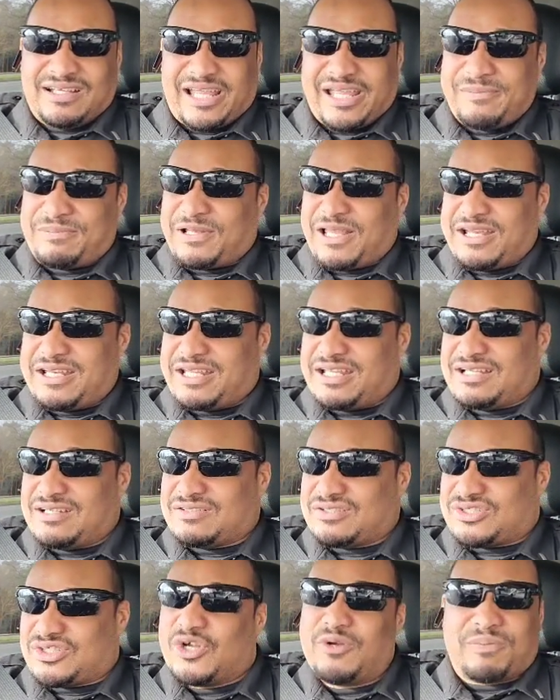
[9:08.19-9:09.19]
He played
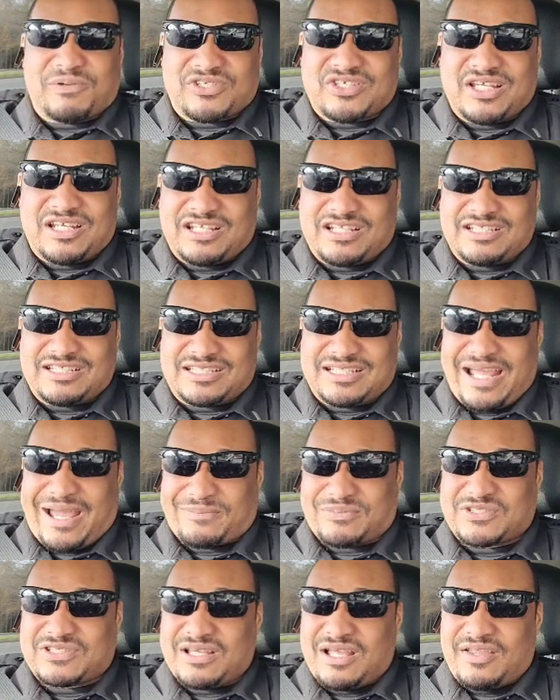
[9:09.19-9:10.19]
in 2% of the
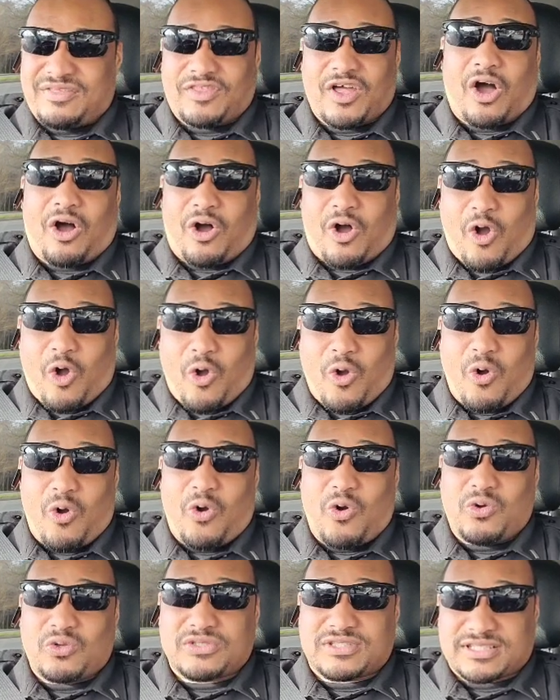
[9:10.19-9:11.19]
snaps the
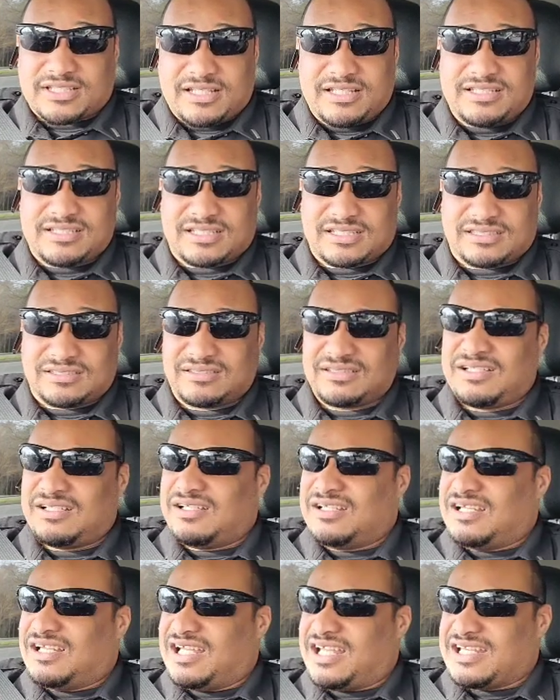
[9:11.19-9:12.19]
whole season.
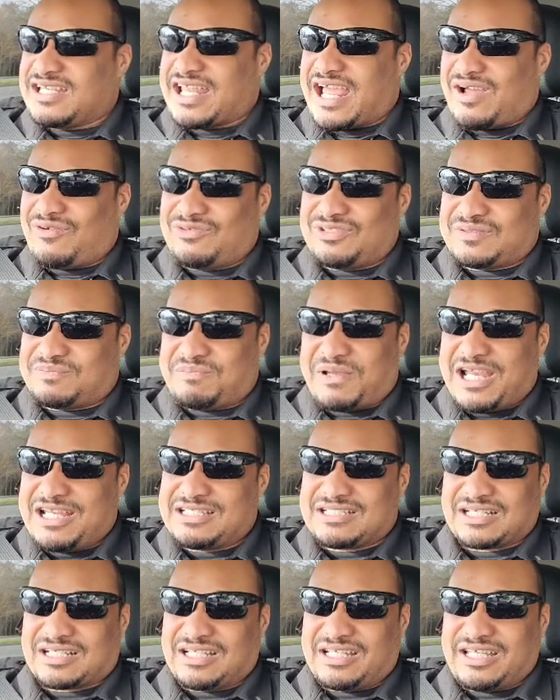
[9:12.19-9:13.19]
And that was
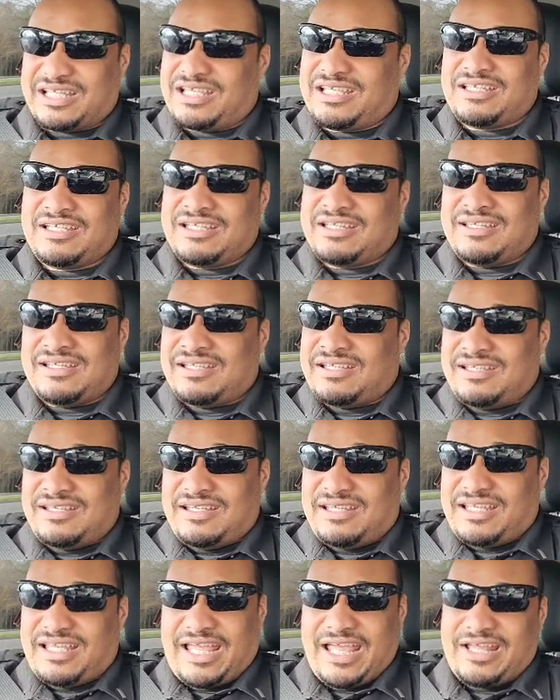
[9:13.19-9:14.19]
basically
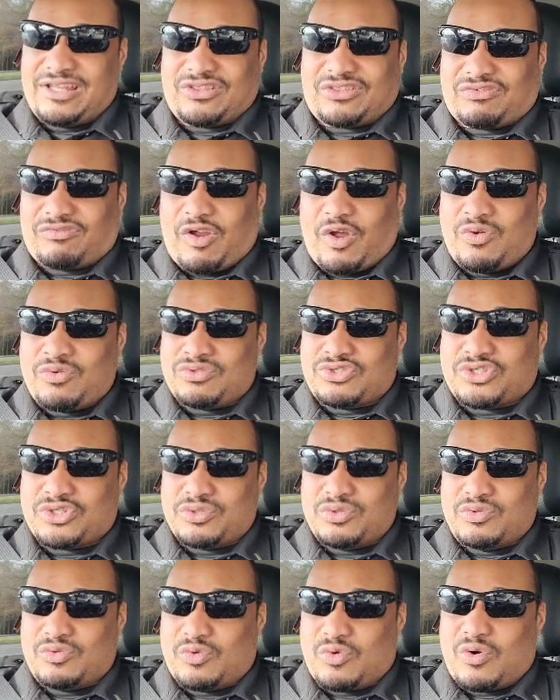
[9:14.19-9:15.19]
getting thrown
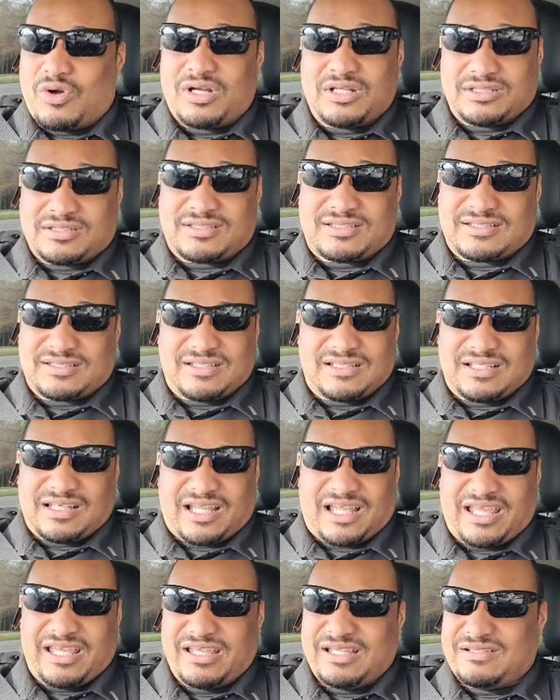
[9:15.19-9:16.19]
to once
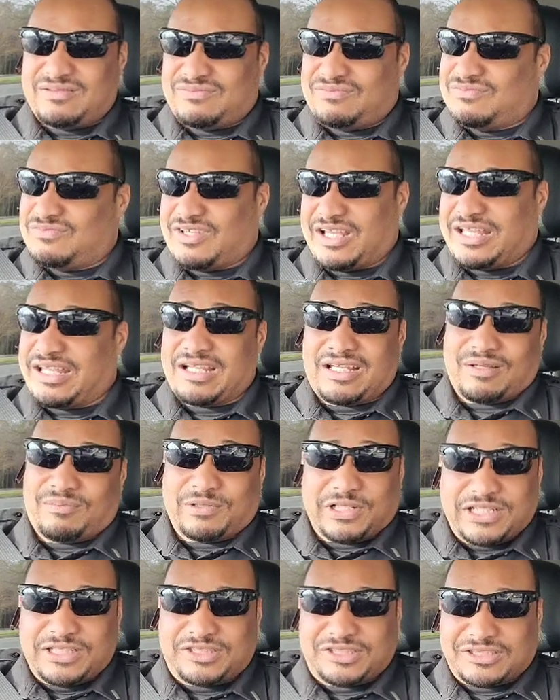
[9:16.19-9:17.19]
he
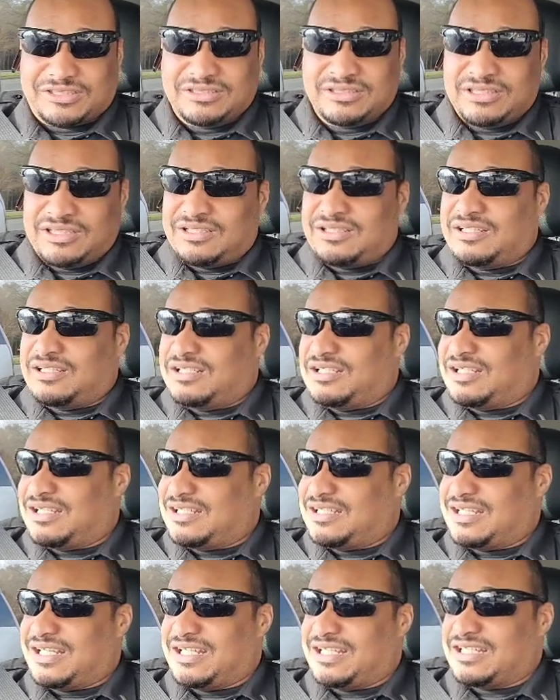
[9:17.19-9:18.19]
incompletion
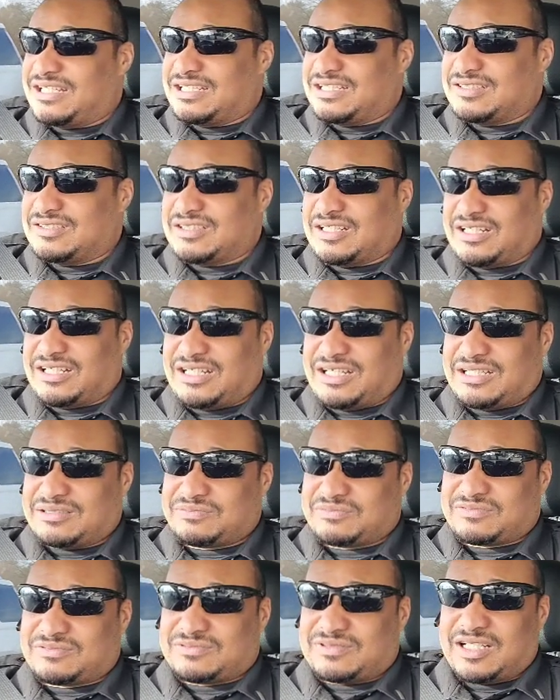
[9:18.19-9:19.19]
in
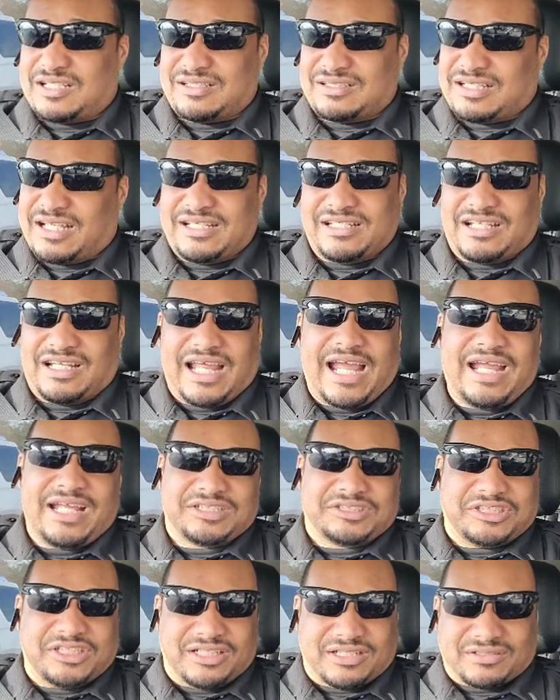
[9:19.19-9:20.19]
the
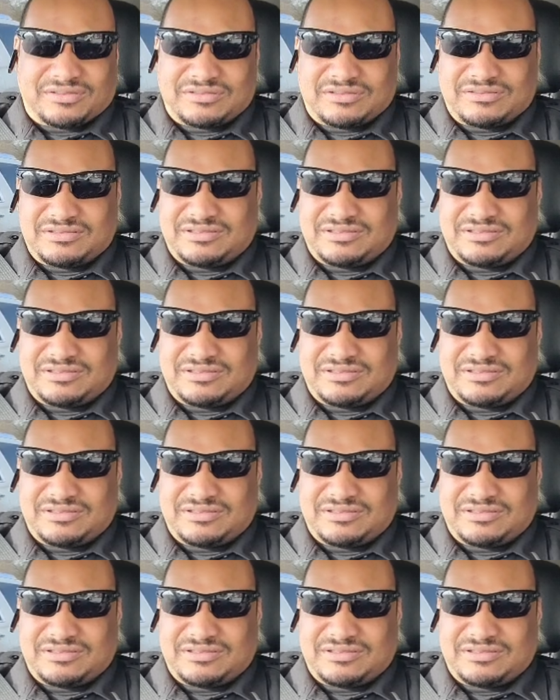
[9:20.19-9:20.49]
last year.